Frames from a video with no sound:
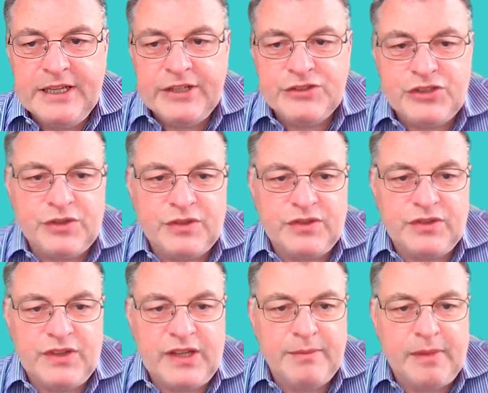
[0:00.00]
As you can
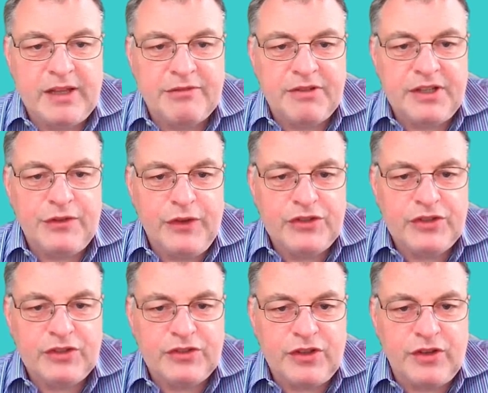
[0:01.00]
see, Mallory's
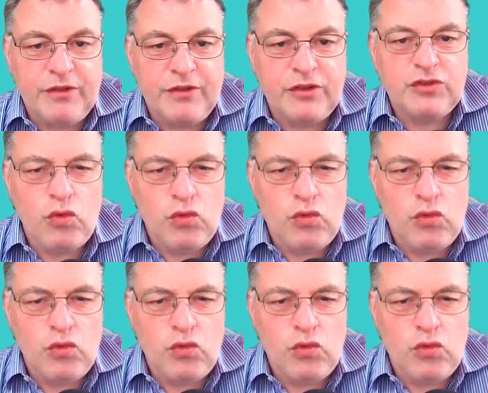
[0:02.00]
phishing service